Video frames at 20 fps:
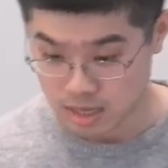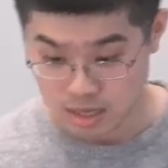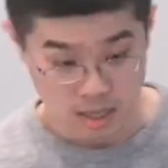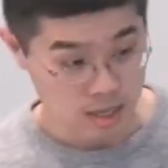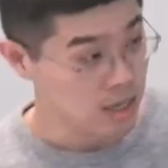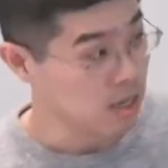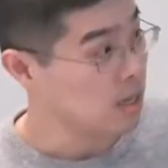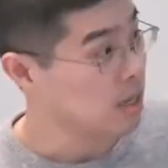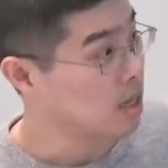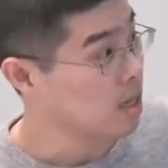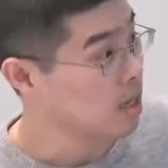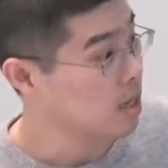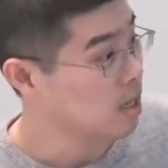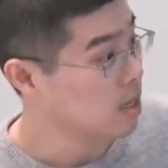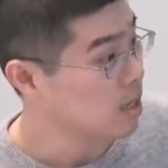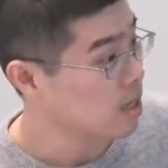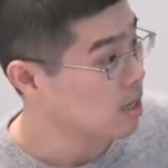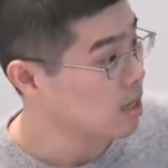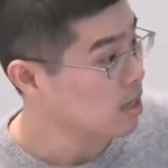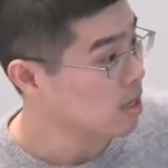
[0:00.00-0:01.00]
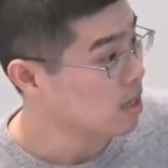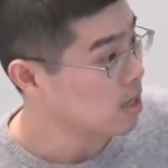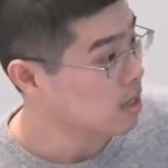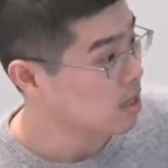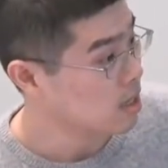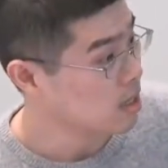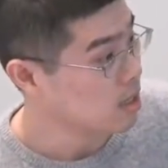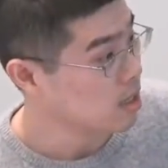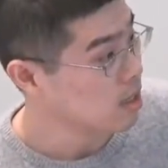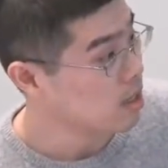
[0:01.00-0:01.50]
Okay,
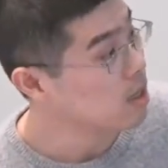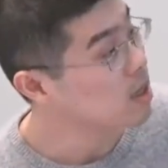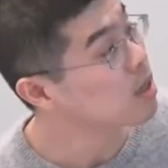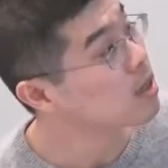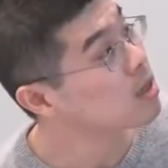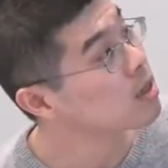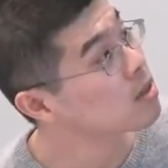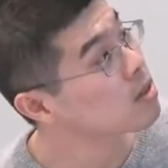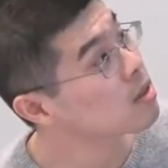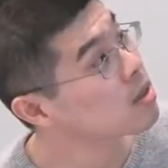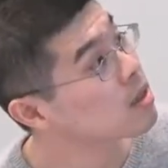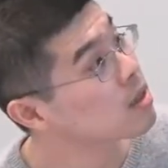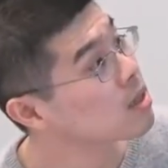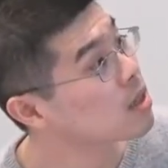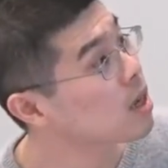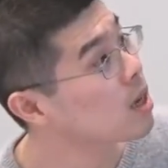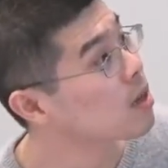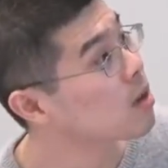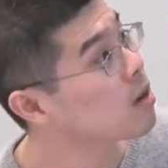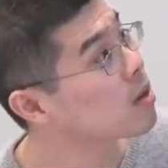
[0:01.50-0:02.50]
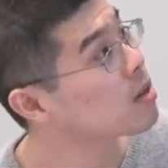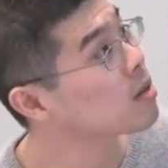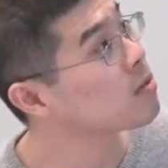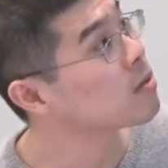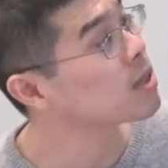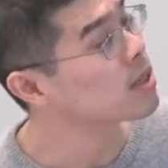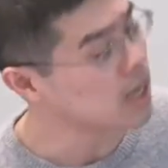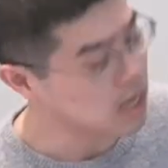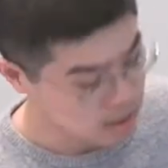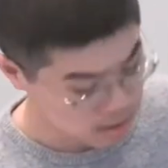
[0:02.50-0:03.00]
so these are all the
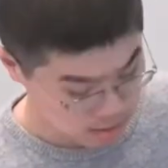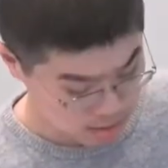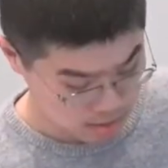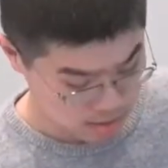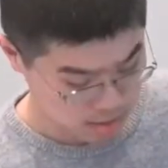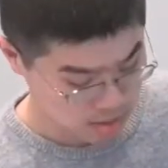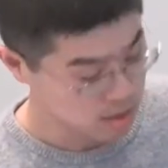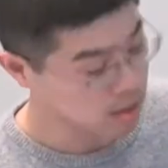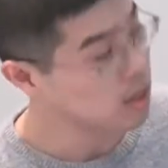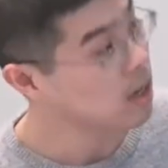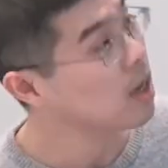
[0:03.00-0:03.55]
results.